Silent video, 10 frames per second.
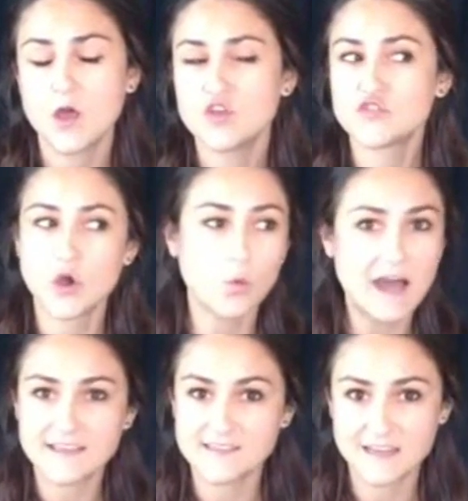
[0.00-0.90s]
So,
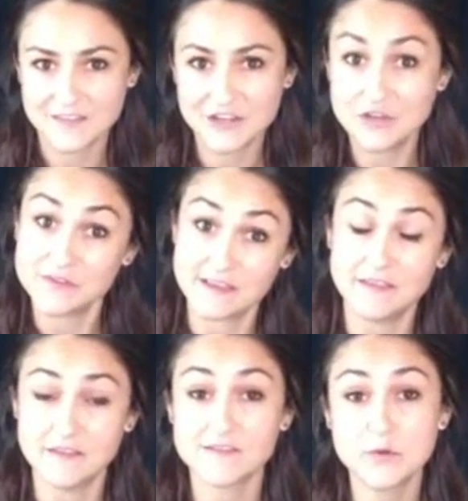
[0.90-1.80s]
why is it in the news again
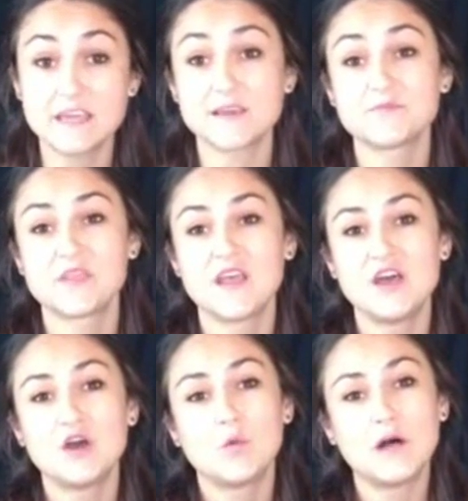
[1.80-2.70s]
this week?
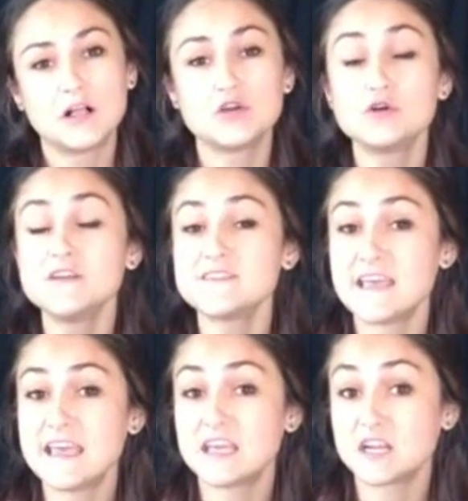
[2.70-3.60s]
Well, Google has
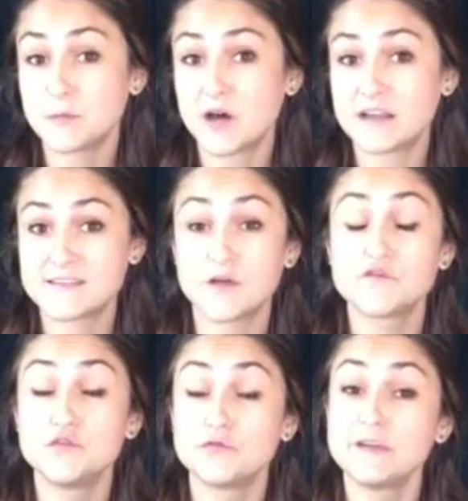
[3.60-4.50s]
taken it upon
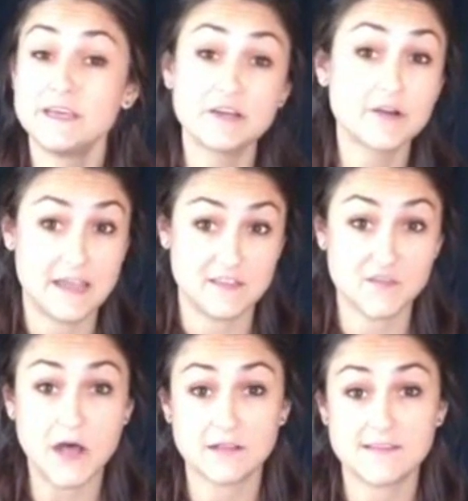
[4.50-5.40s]
itself to reiterate this
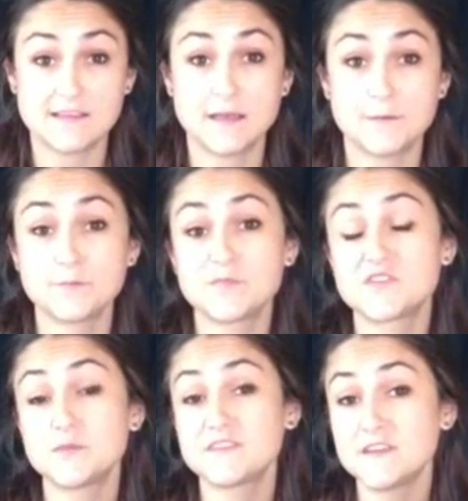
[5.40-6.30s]
policy,
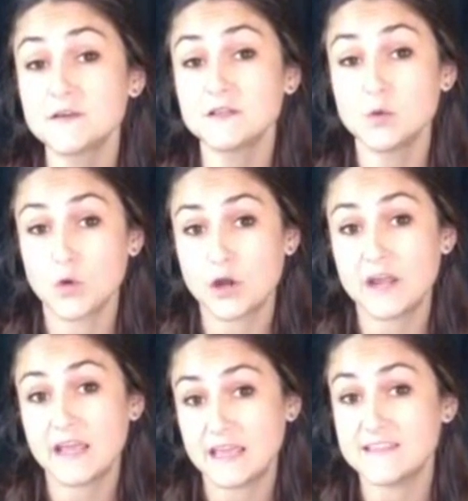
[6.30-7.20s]
specifically
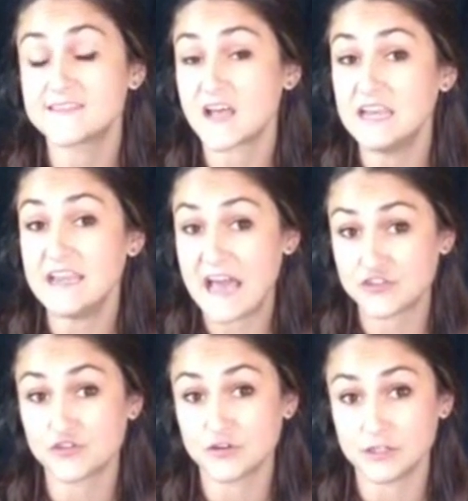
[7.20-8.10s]
warning against
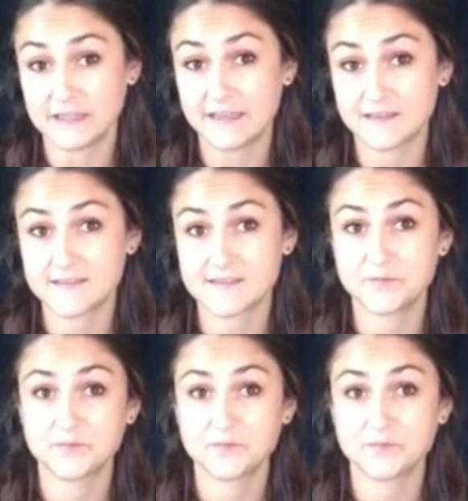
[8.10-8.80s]
unnatural links.